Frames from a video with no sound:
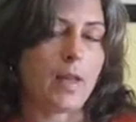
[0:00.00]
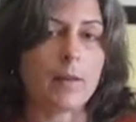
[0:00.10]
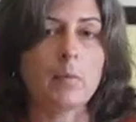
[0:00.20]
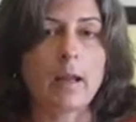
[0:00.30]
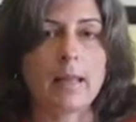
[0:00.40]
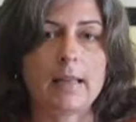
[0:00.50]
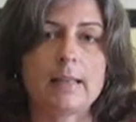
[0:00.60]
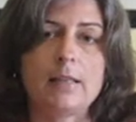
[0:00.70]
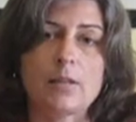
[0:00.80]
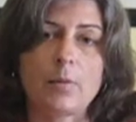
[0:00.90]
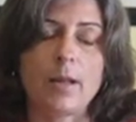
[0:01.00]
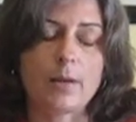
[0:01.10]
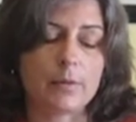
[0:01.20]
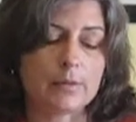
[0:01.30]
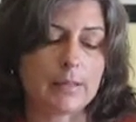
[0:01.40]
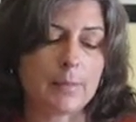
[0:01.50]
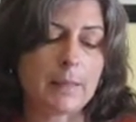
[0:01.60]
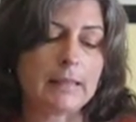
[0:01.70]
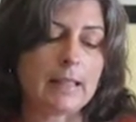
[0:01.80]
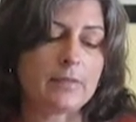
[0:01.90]
I'm right-handed, so I hold it in
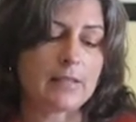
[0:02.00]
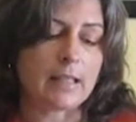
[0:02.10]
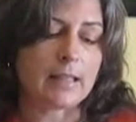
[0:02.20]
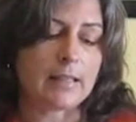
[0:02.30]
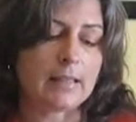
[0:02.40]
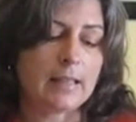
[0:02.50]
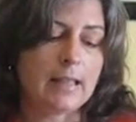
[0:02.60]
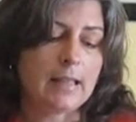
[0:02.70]
my left hand.